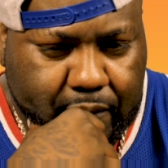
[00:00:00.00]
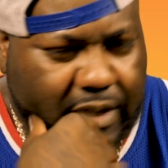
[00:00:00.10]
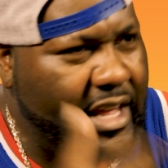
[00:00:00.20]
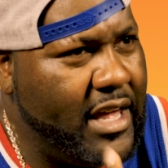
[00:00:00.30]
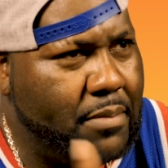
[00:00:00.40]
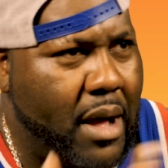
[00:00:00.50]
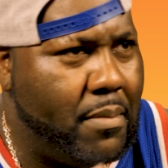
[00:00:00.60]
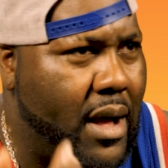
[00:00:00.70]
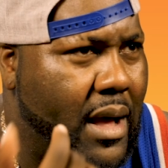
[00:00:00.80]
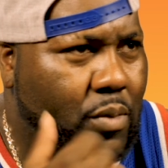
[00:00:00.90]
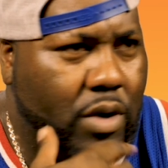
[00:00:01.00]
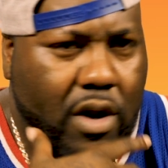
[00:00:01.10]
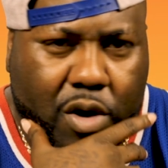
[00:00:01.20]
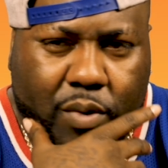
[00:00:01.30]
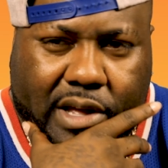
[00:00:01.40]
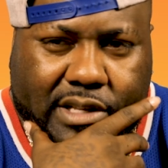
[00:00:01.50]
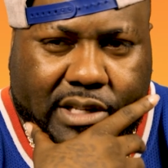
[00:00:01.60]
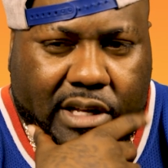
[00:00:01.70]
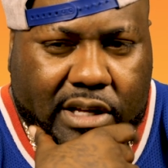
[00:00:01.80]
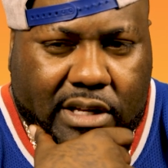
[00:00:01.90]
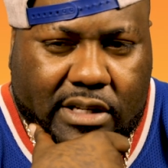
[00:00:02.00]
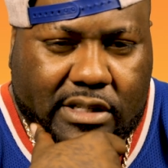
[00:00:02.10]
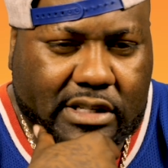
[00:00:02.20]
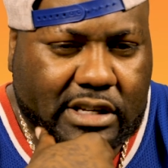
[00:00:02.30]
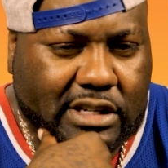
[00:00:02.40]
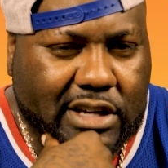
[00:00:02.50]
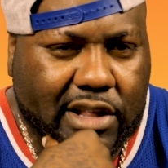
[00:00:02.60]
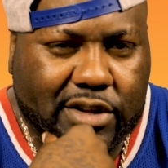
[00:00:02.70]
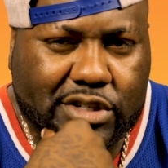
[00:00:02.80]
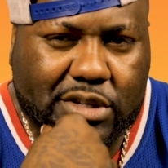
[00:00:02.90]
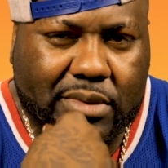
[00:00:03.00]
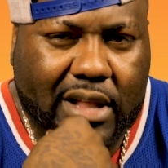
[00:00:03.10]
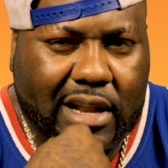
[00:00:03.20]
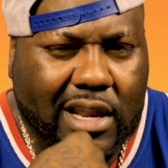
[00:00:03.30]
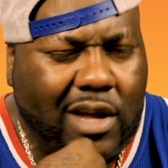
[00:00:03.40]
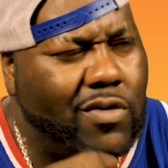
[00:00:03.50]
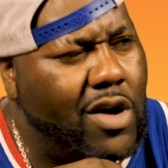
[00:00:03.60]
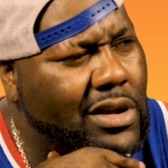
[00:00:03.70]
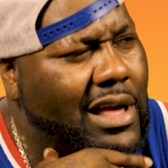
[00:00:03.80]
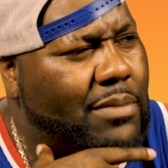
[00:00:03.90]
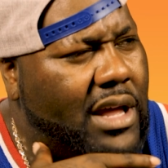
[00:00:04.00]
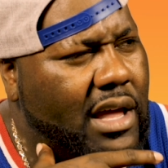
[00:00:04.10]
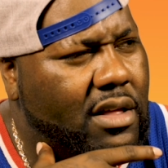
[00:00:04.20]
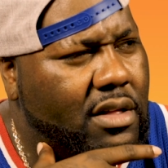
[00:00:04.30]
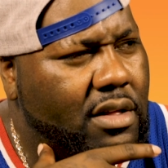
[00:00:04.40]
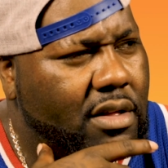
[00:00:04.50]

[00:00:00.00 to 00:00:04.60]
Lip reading: And he and my mom would always see each other and she'd be like, nigga, roll up, nigga.